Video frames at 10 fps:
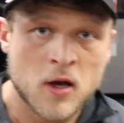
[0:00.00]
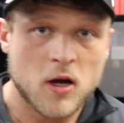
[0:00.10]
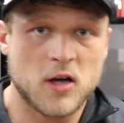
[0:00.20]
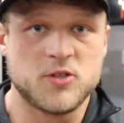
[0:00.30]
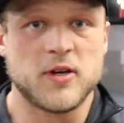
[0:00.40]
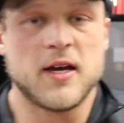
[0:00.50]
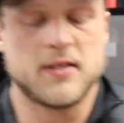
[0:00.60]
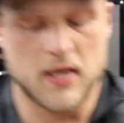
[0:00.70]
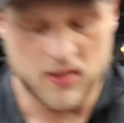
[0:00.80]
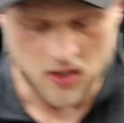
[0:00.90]
Alright you
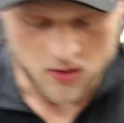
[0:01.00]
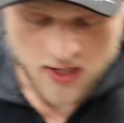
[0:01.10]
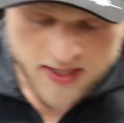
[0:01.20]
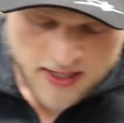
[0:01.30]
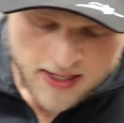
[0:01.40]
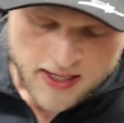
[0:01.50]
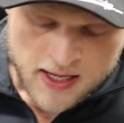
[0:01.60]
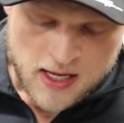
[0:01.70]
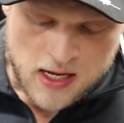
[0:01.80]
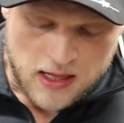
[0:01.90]
guys, so
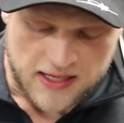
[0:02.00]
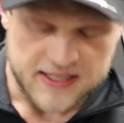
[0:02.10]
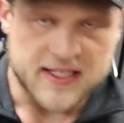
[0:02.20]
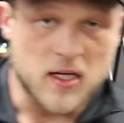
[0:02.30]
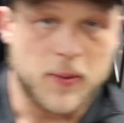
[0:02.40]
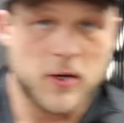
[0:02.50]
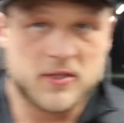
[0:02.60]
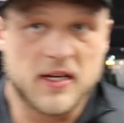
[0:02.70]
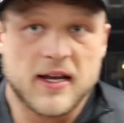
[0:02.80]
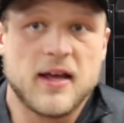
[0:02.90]
like I said in the
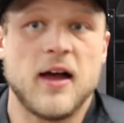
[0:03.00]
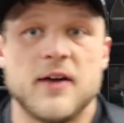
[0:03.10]
post today,